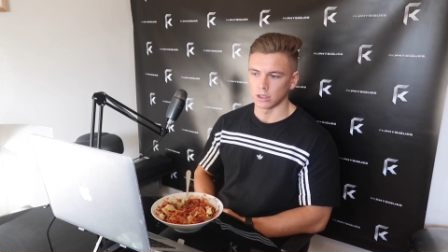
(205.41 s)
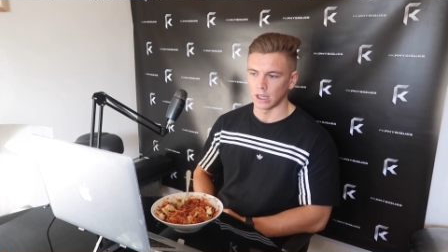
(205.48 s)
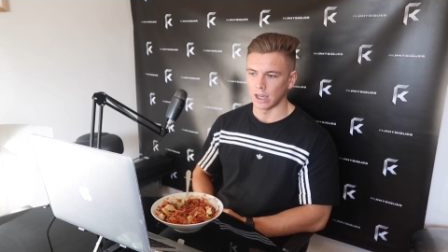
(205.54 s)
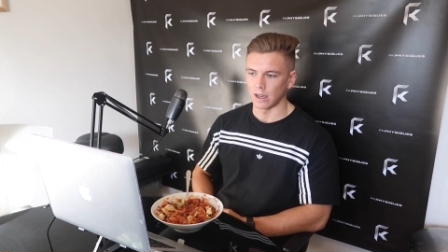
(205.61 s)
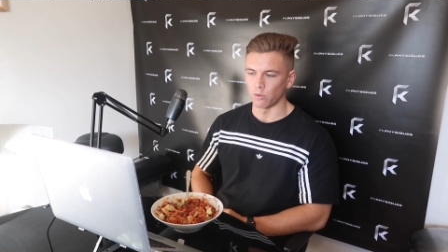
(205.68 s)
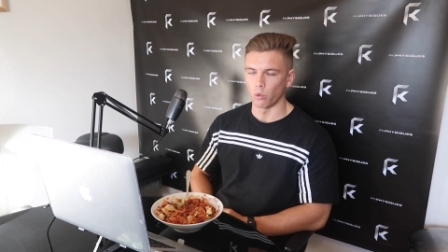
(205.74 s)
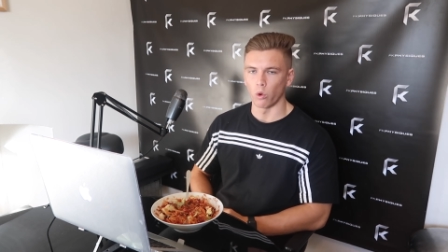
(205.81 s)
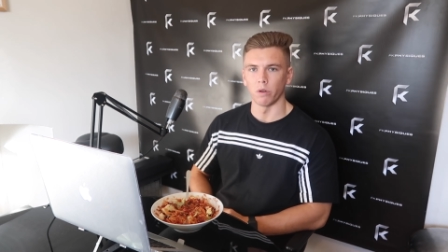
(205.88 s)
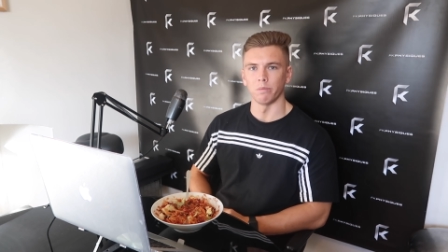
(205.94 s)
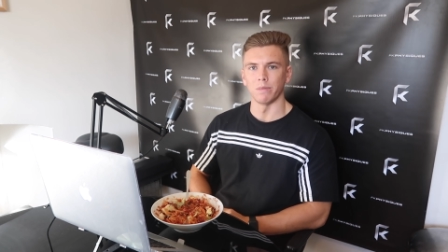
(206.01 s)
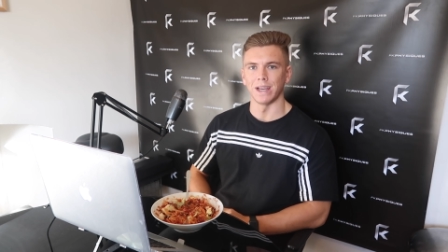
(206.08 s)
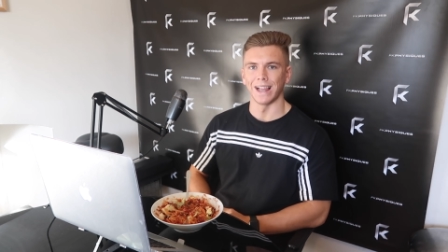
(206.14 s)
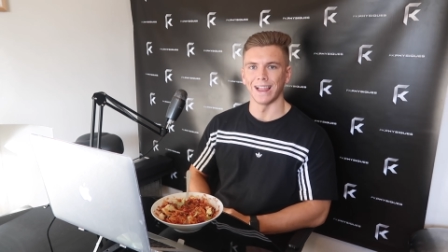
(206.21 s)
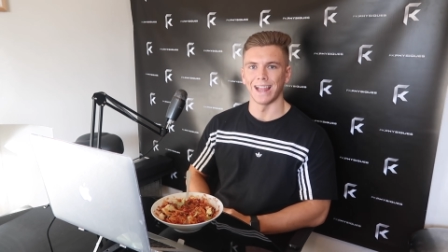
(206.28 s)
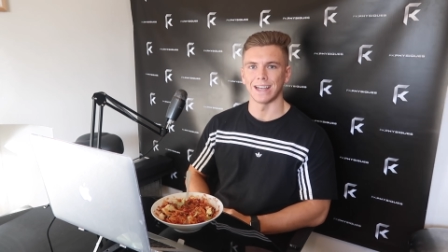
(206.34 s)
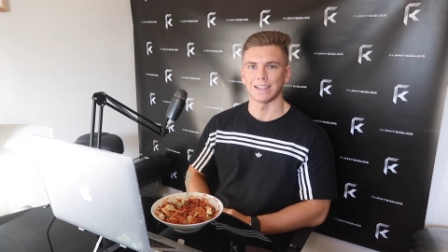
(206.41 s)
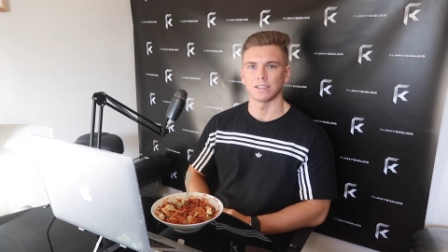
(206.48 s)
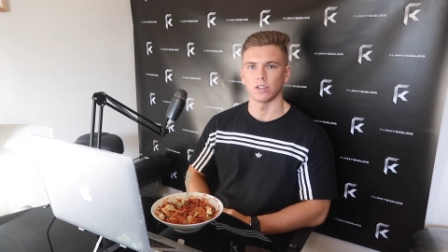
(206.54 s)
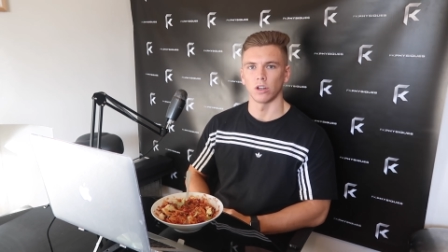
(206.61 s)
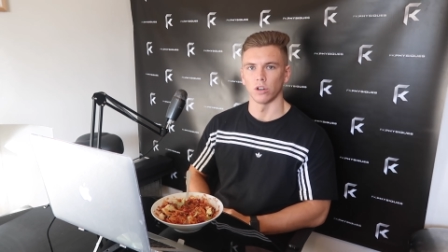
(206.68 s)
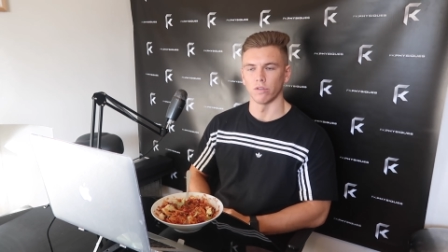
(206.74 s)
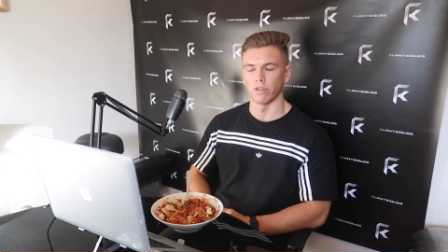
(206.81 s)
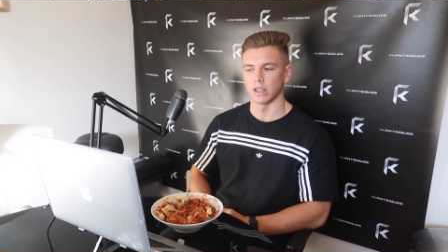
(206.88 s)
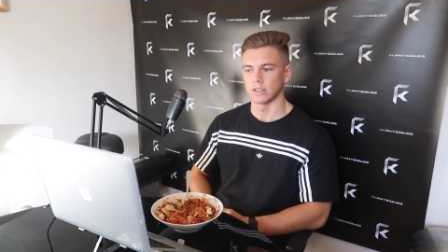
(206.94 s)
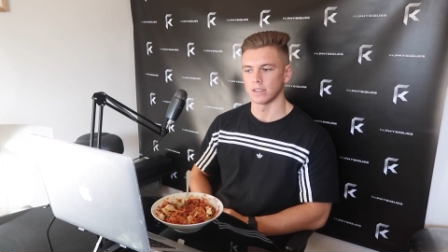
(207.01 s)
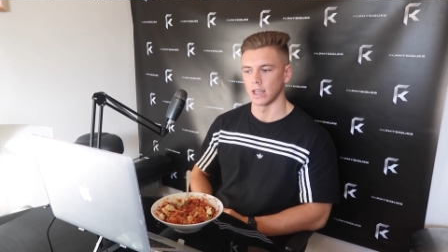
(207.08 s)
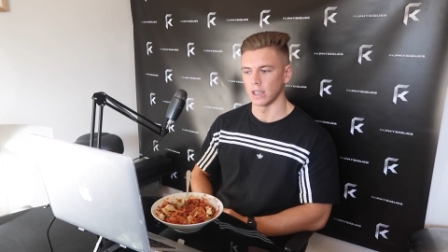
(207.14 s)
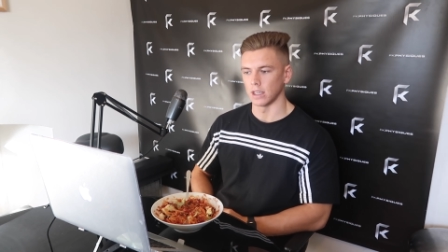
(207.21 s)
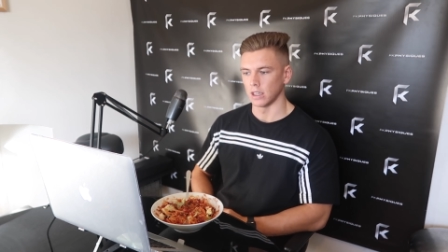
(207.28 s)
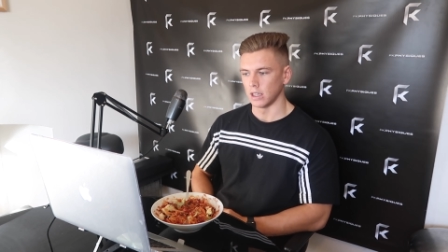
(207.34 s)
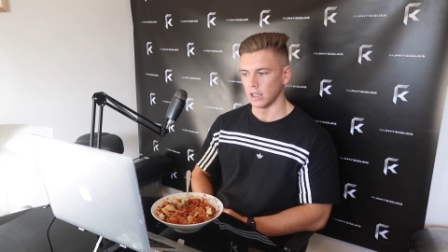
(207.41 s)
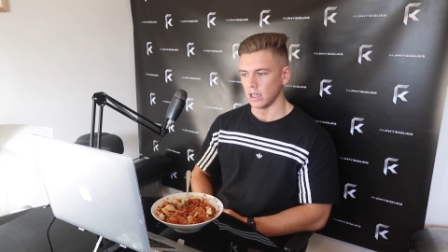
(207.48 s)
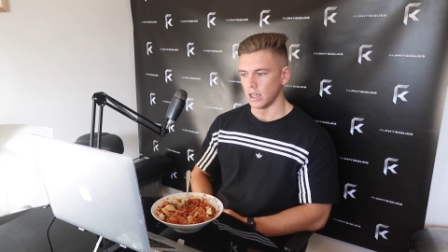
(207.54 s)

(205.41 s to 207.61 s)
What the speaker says: I have 1 meal less on a rest day.